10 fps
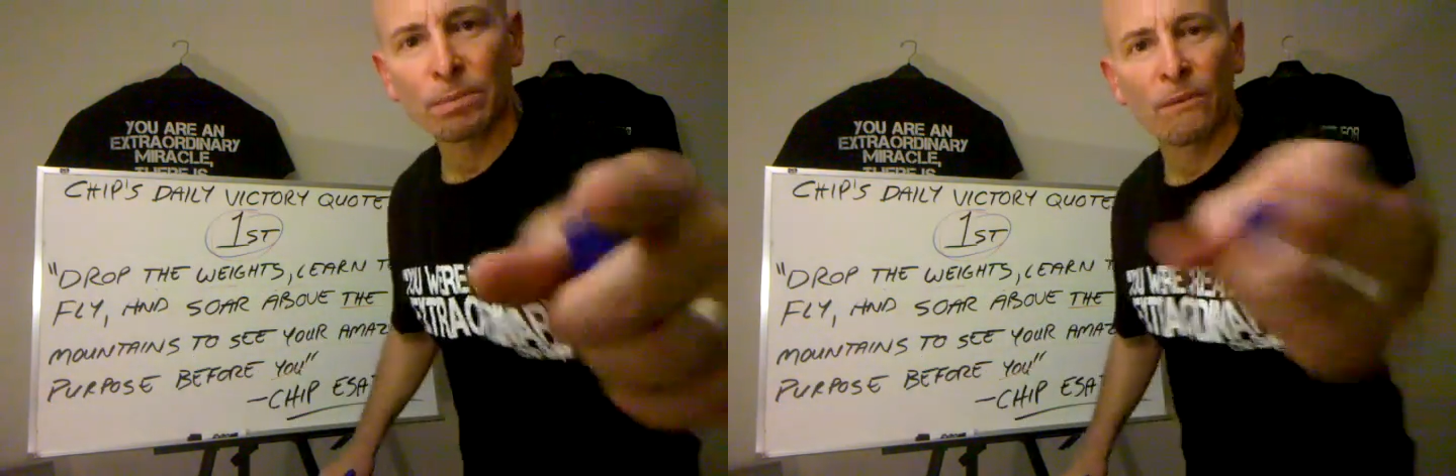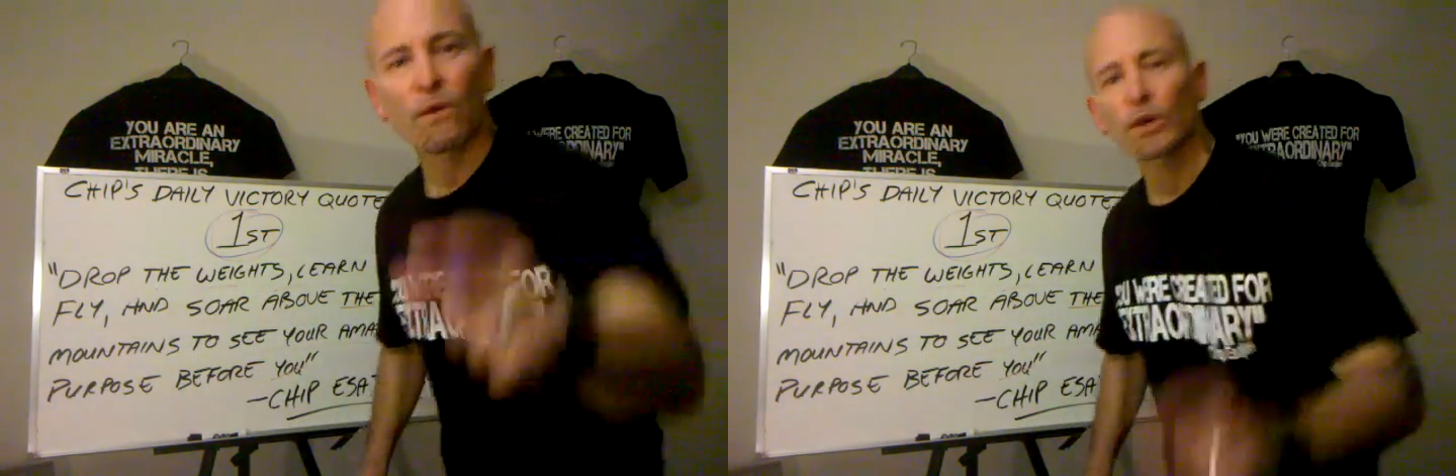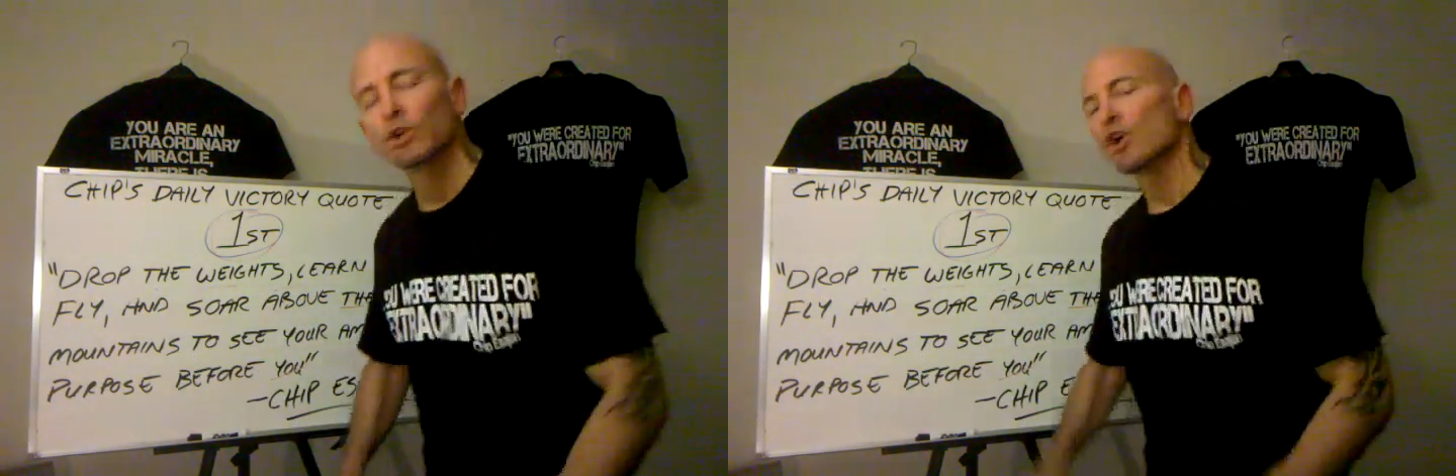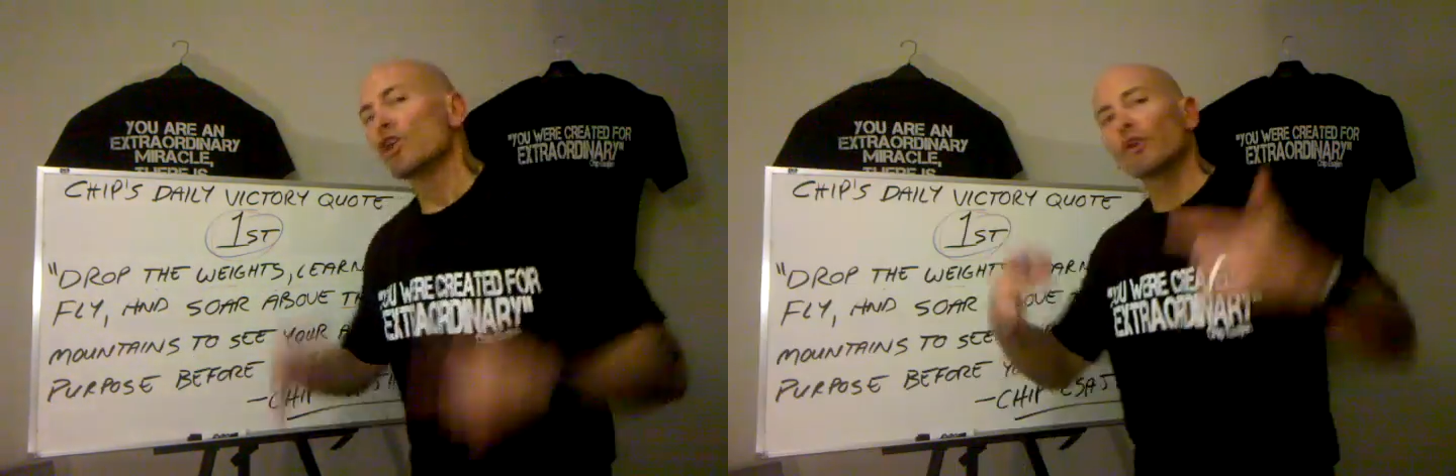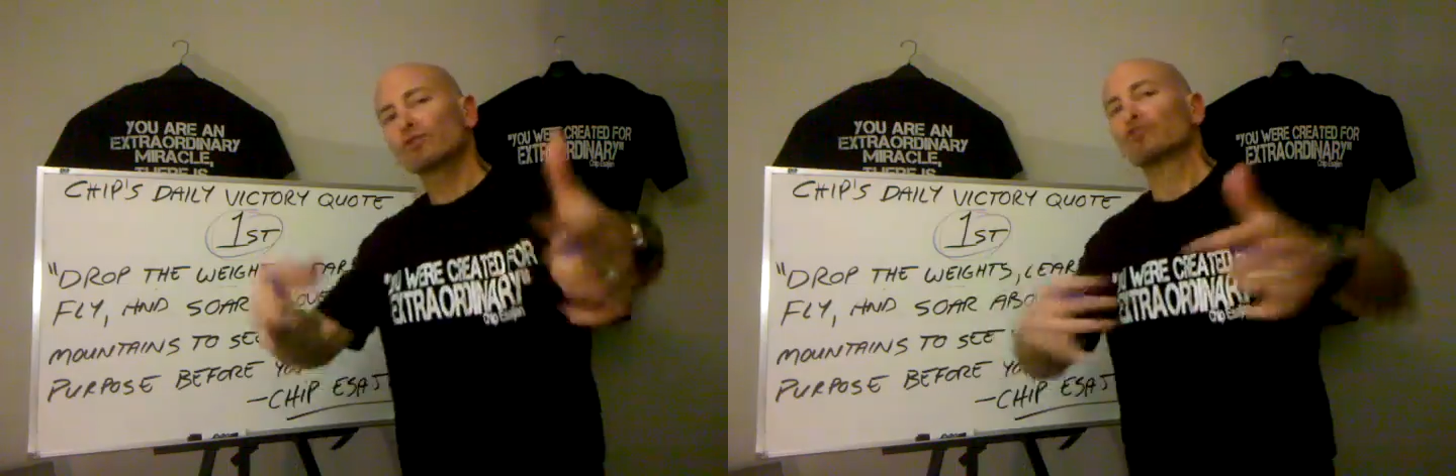before you.
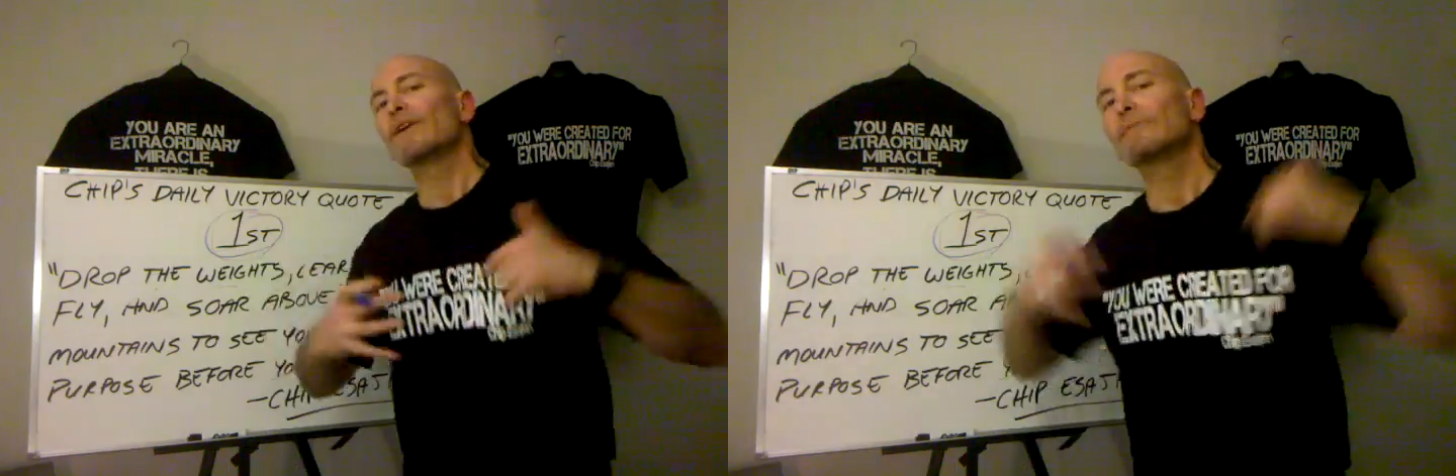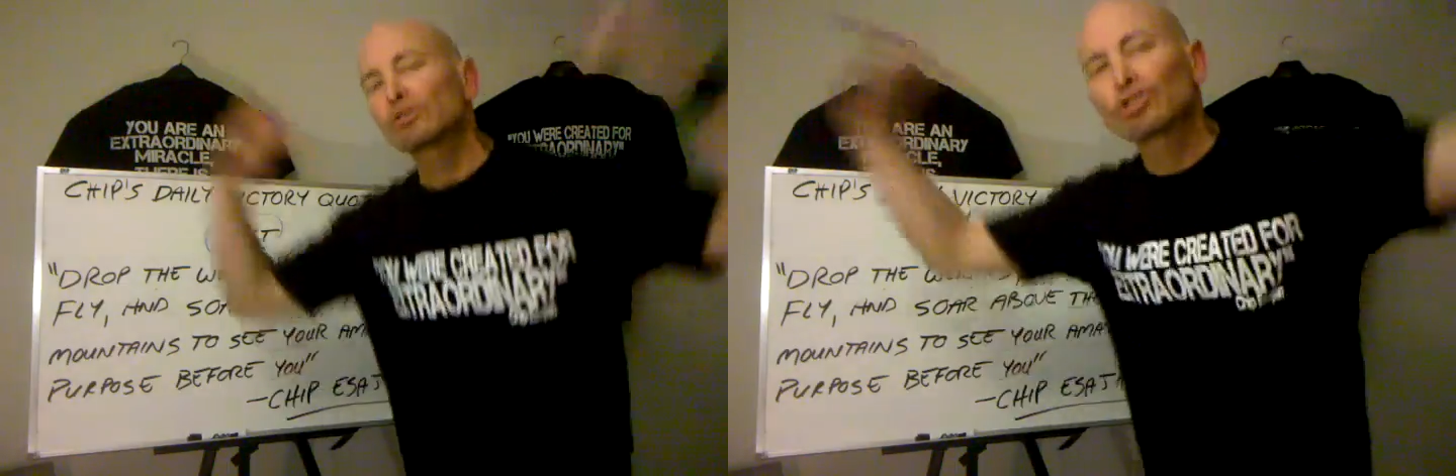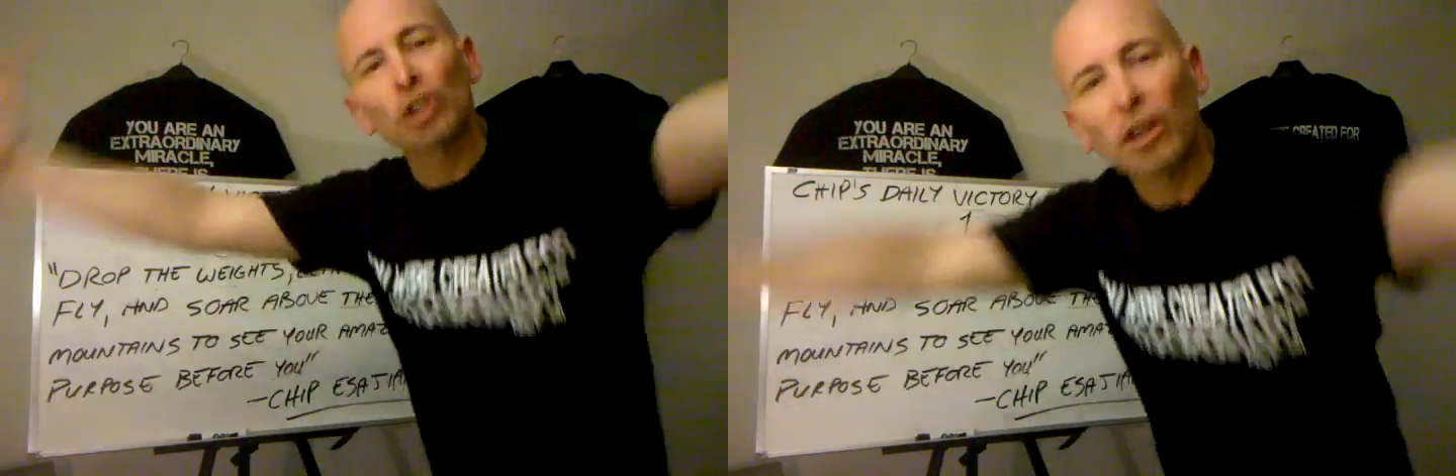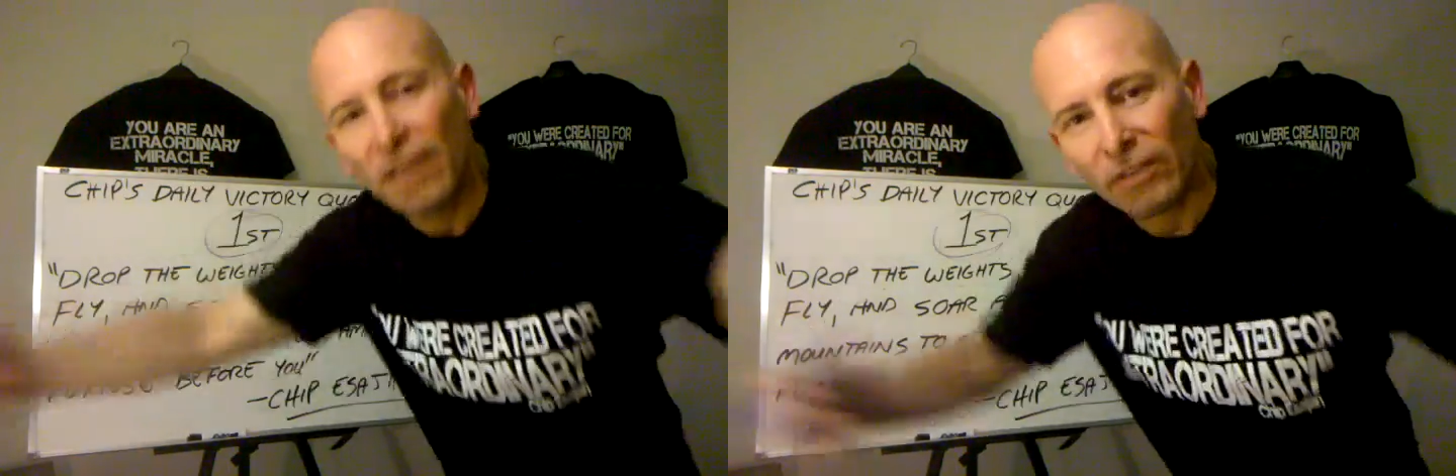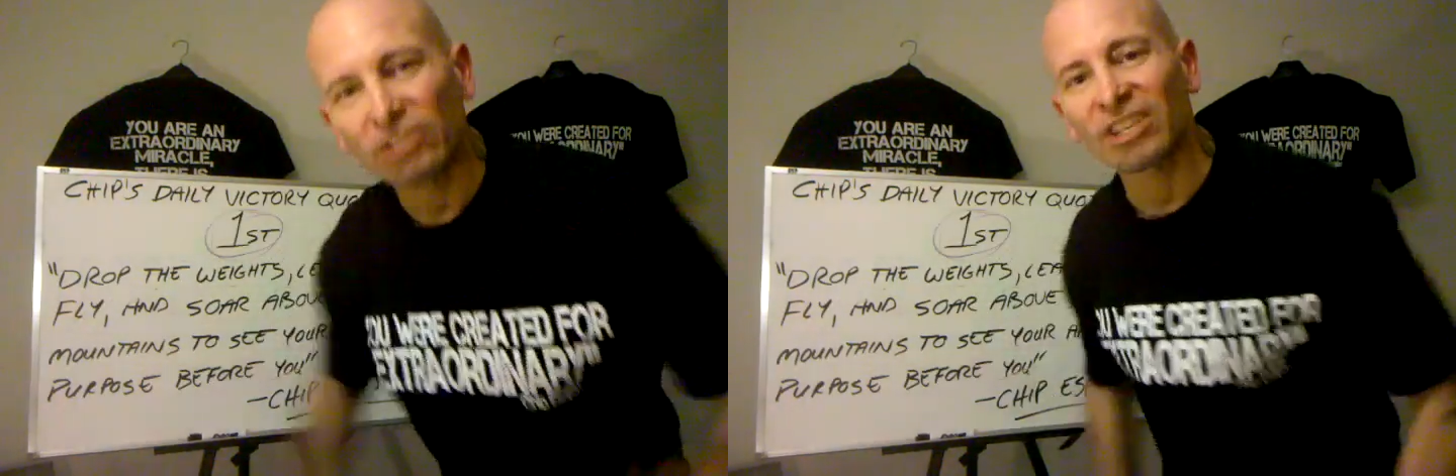Those dreams are sitting on
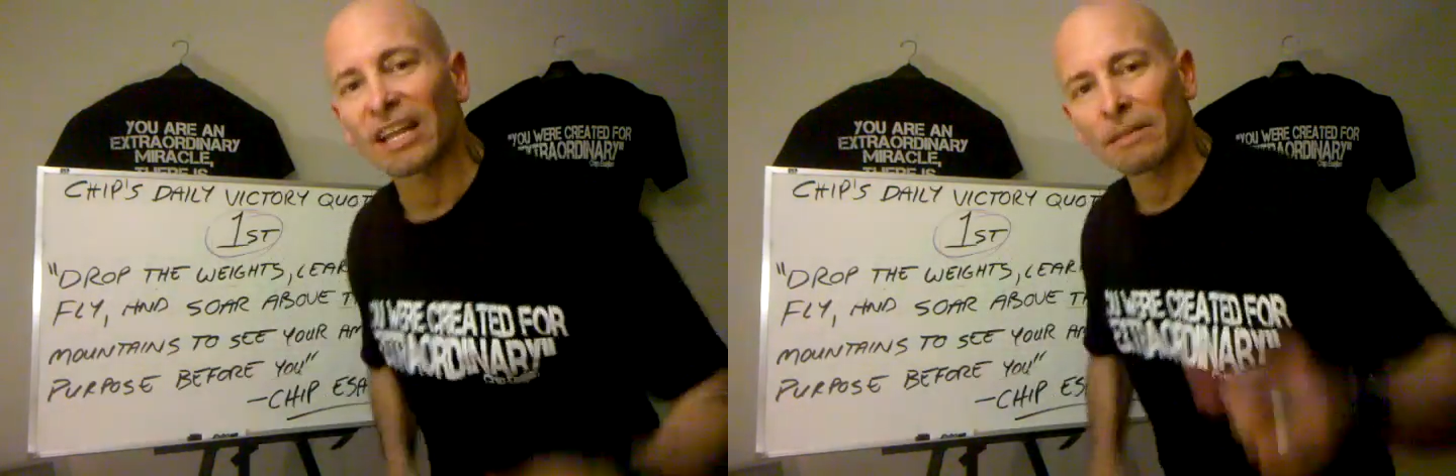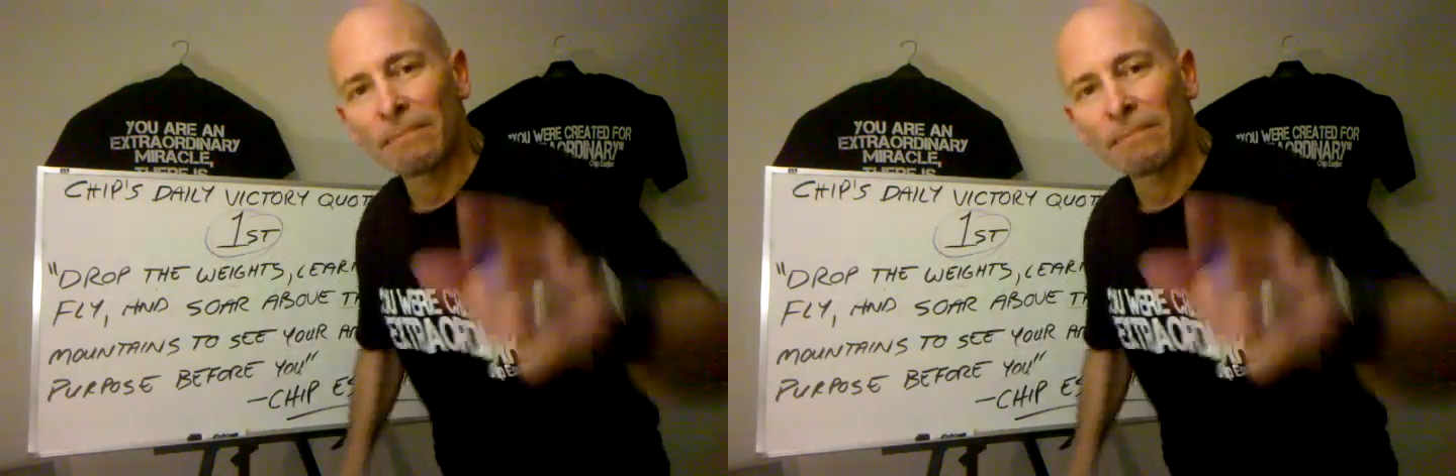the other side of the